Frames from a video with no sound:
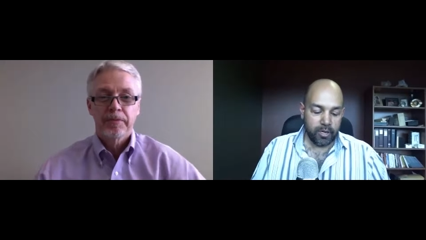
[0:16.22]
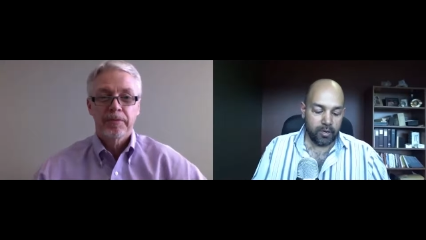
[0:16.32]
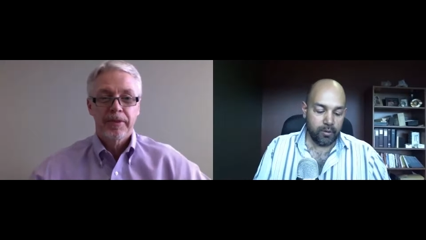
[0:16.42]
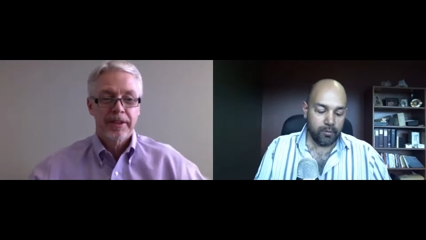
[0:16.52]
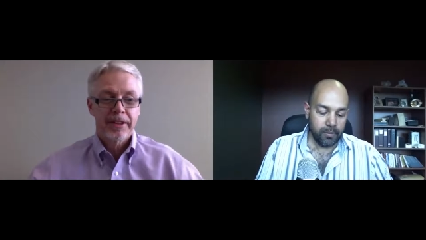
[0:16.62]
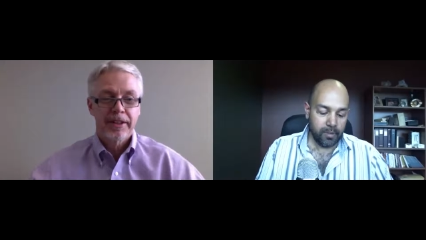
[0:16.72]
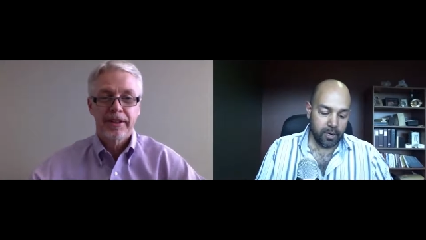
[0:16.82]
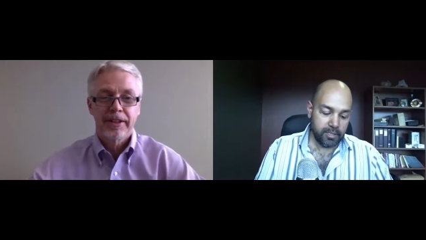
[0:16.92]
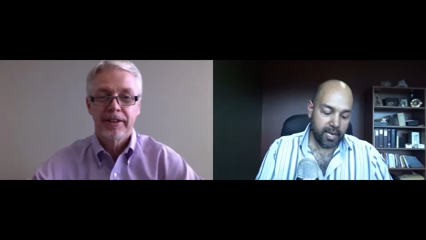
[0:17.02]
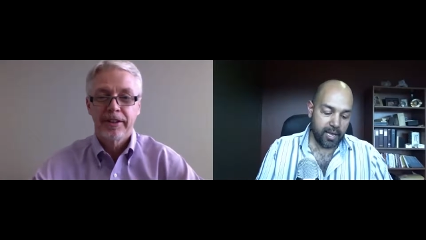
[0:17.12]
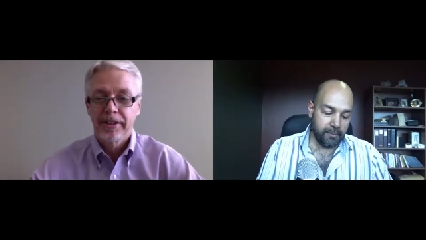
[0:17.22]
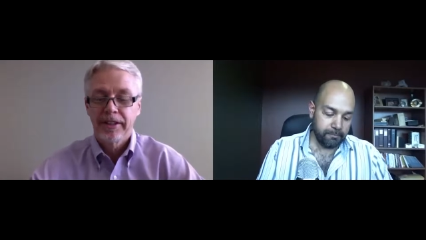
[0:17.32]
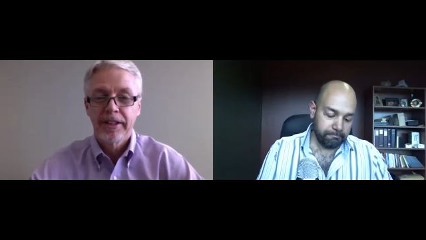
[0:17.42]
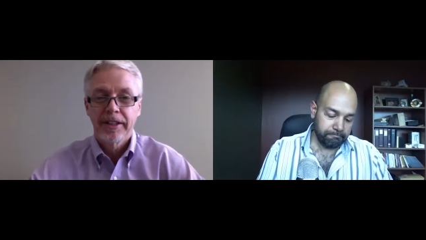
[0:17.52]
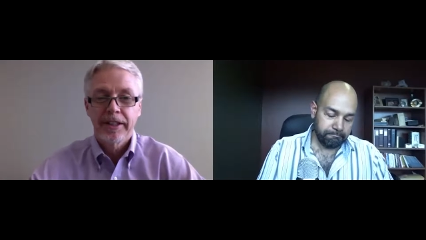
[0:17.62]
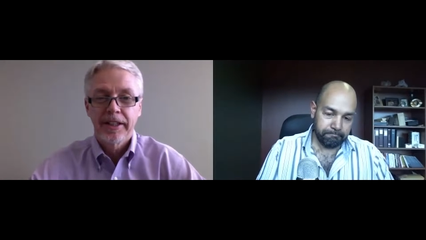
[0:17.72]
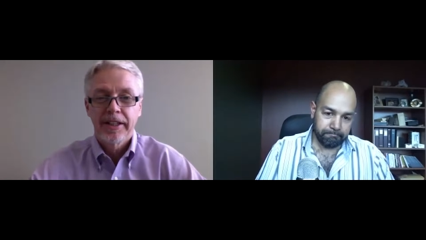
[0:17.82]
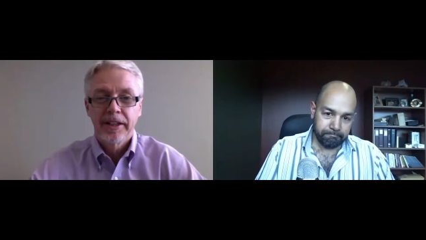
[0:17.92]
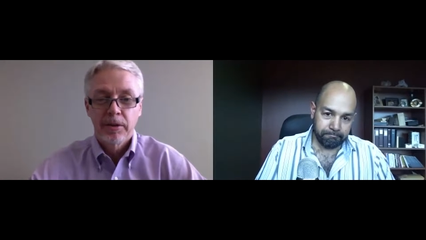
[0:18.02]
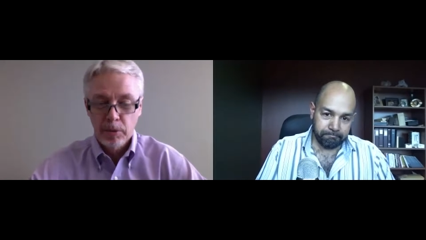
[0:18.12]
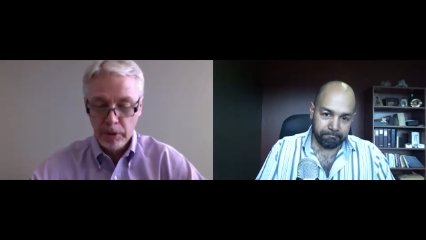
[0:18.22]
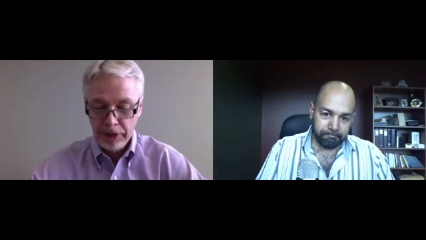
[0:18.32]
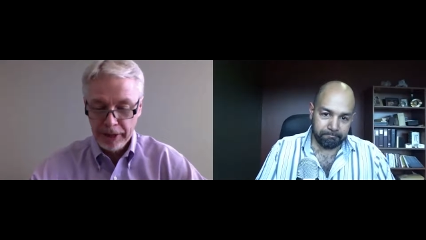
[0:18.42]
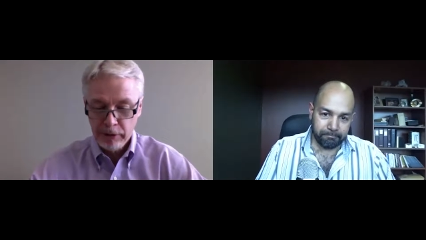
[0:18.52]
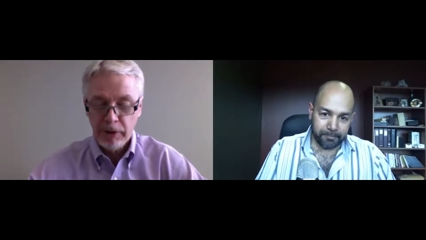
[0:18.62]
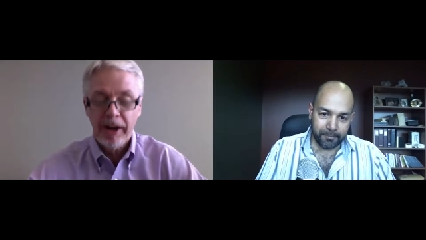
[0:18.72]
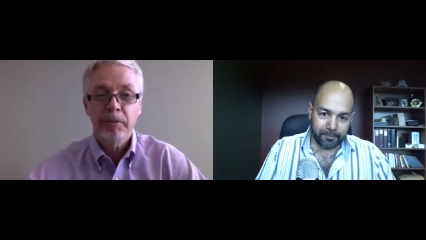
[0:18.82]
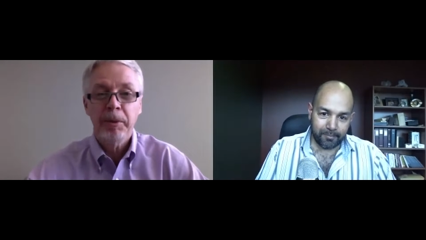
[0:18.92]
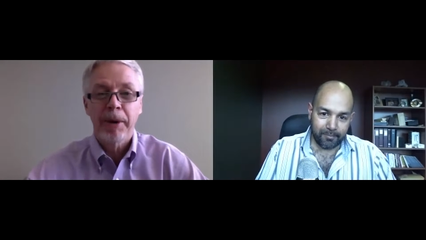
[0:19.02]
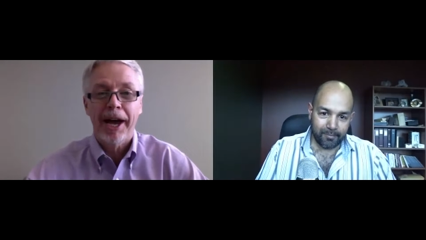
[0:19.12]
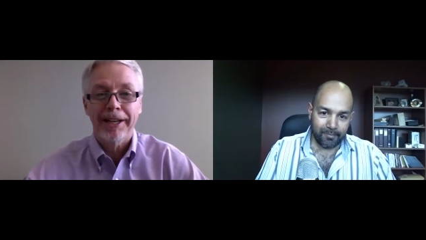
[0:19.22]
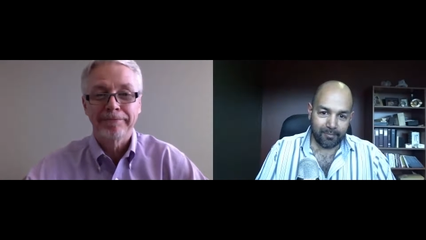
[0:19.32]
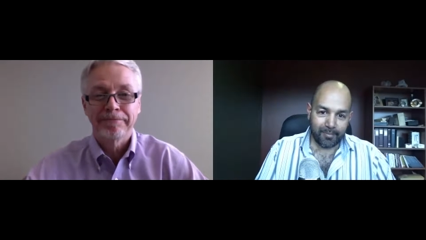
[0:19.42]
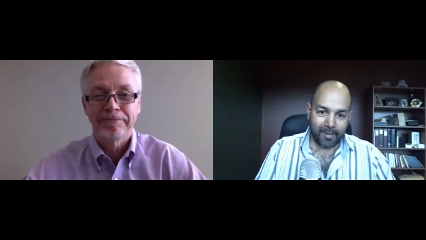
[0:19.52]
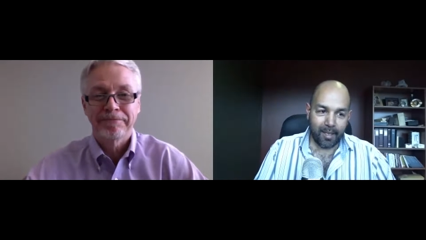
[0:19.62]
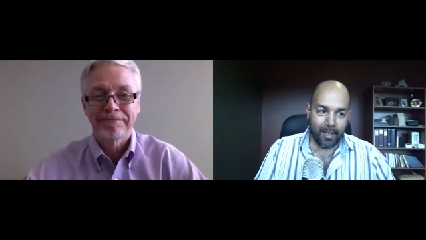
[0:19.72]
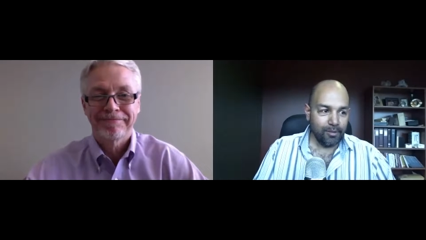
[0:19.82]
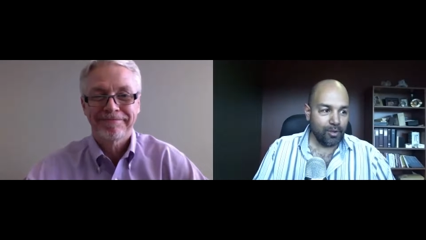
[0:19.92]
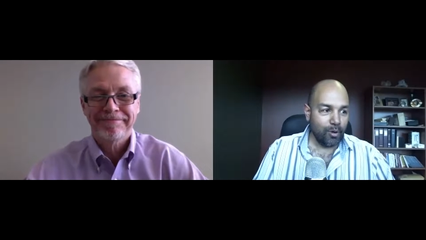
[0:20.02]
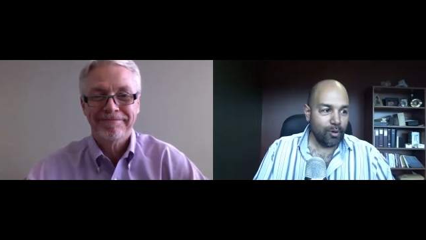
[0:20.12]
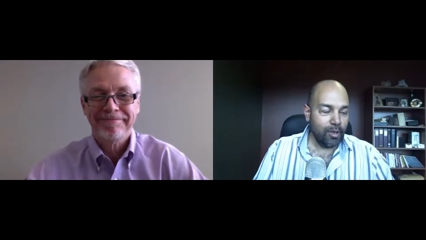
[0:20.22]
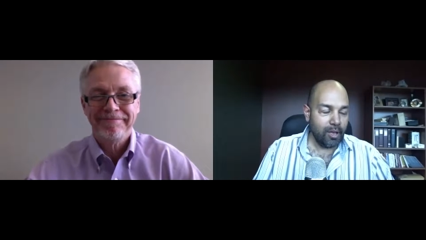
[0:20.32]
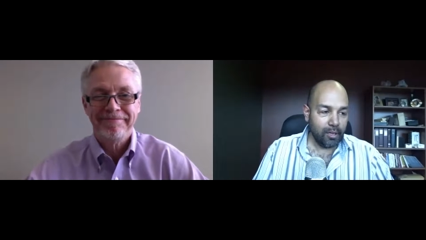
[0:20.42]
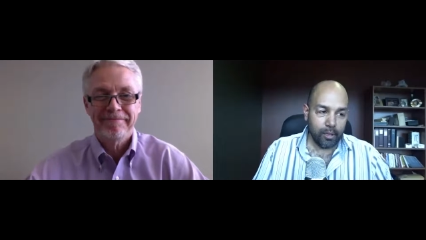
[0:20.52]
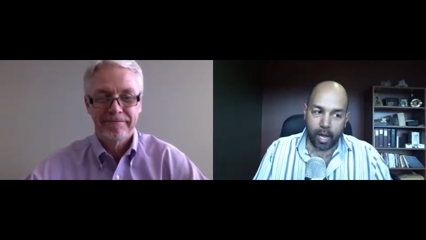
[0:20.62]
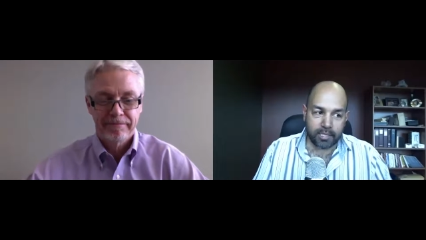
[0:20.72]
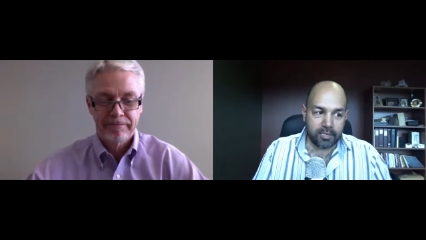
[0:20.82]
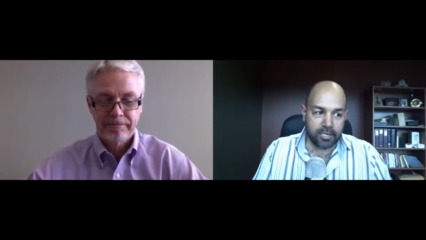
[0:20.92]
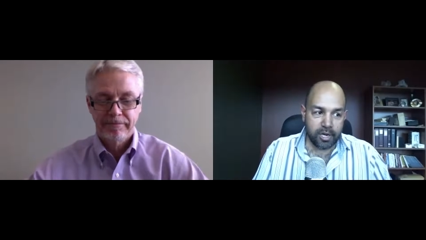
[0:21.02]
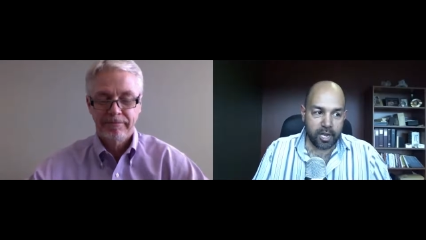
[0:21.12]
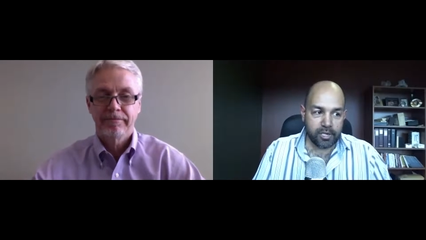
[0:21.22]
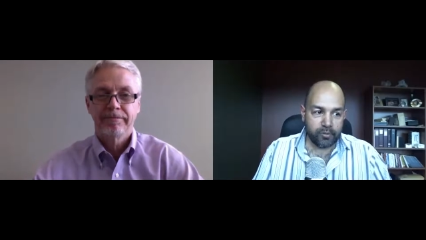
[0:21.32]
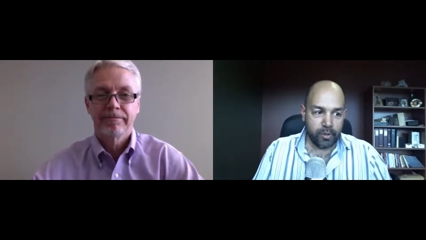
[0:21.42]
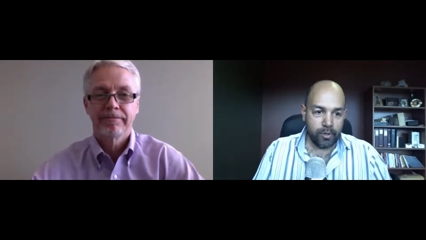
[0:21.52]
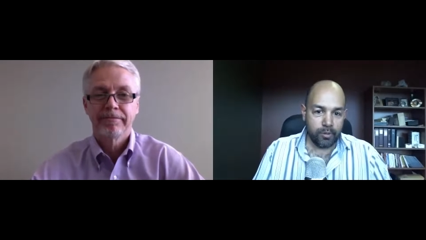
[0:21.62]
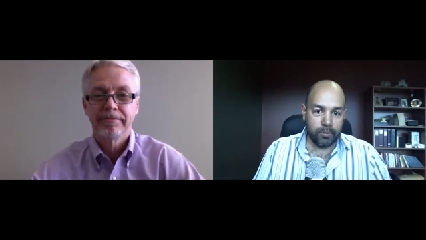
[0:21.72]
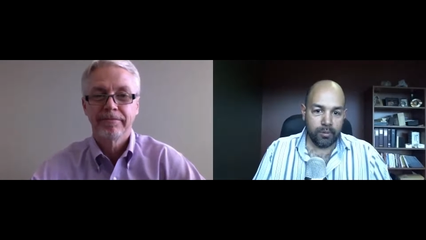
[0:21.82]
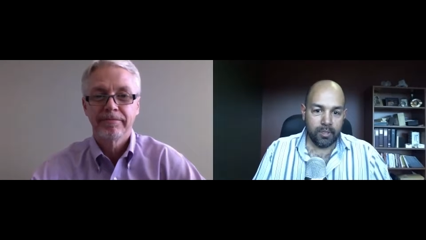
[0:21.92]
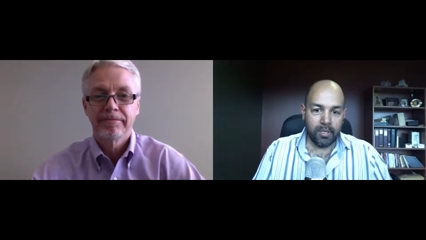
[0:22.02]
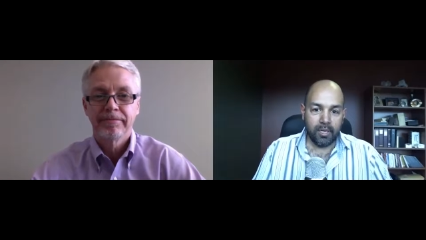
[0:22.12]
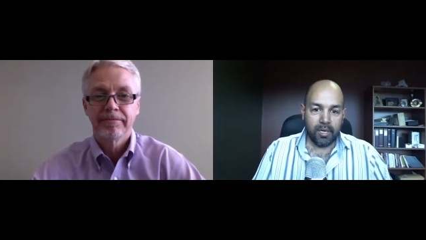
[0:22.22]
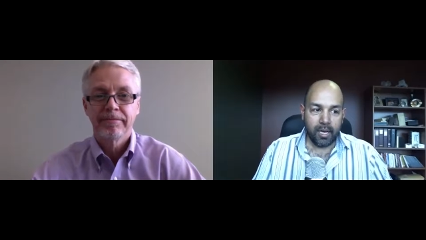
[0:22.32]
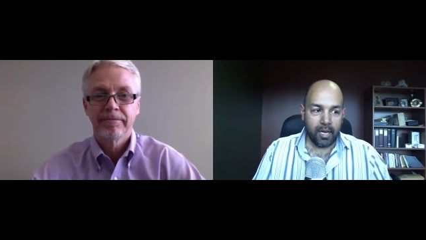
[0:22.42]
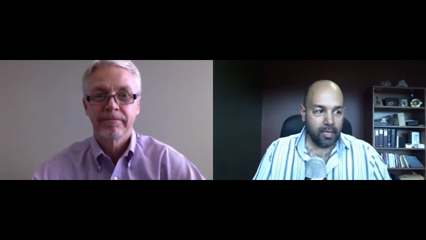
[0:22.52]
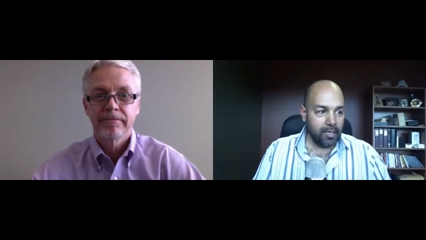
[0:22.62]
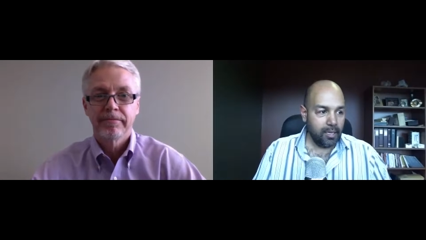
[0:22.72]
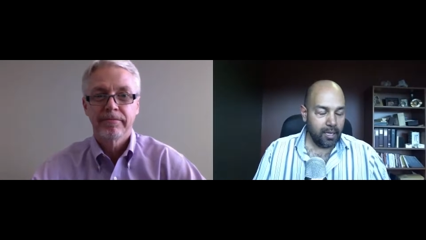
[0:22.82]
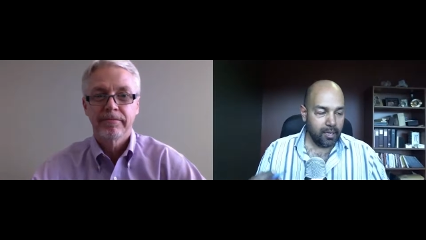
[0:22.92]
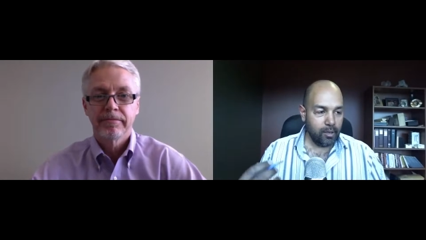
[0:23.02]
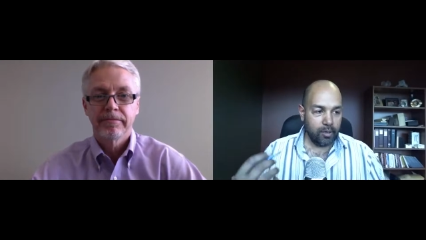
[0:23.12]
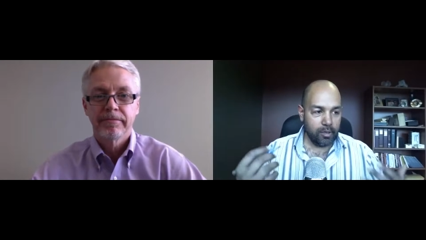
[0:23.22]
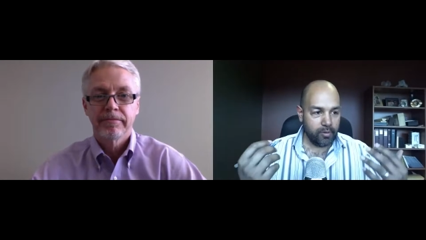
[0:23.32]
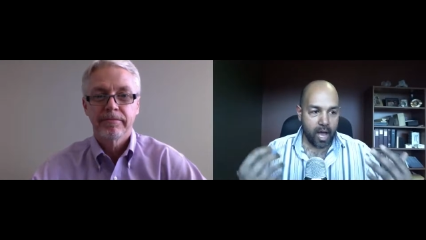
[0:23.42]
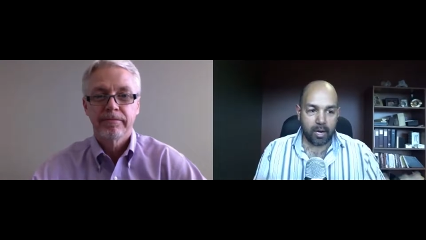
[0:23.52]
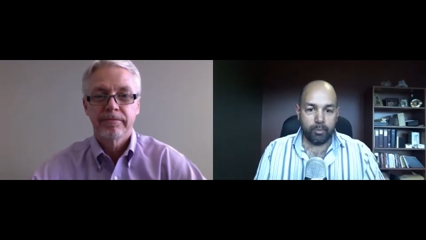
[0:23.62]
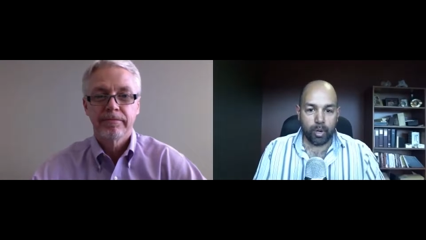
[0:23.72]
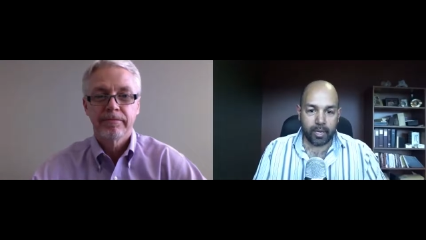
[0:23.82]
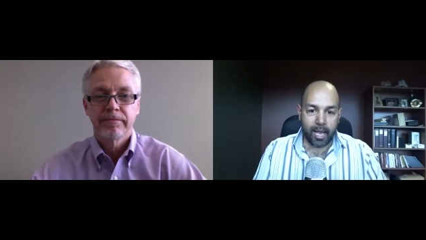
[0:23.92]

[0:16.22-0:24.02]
Speaker 1: you here today.
Speaker 2: Well, thanks for having me back.
Speaker 1: So lots has changed for you. Uh, you you've got a book